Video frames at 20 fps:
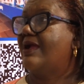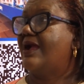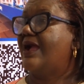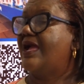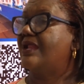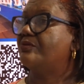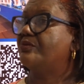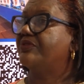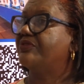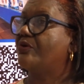
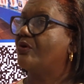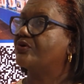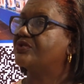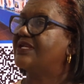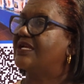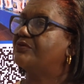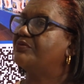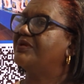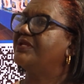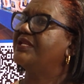and we thought
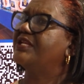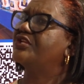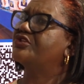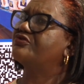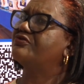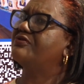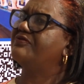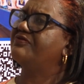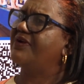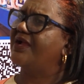that we needed
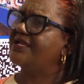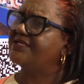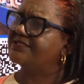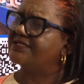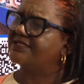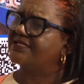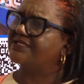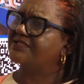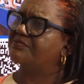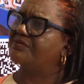to revise
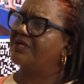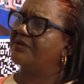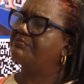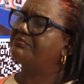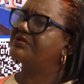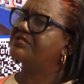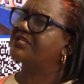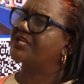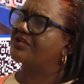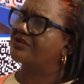it in
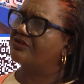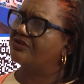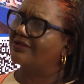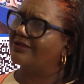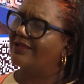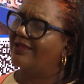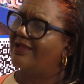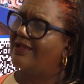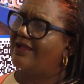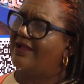
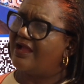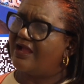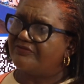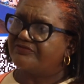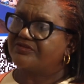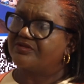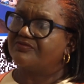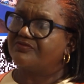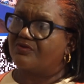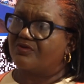particular
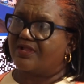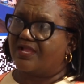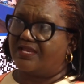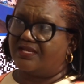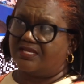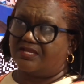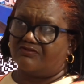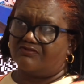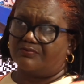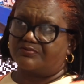after the
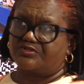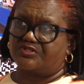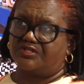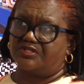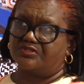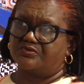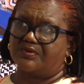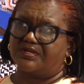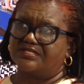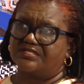volcanic eruption
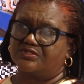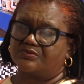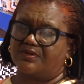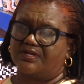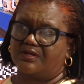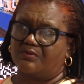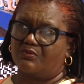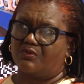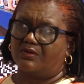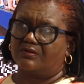in
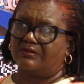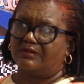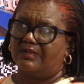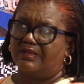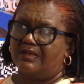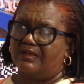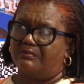2021,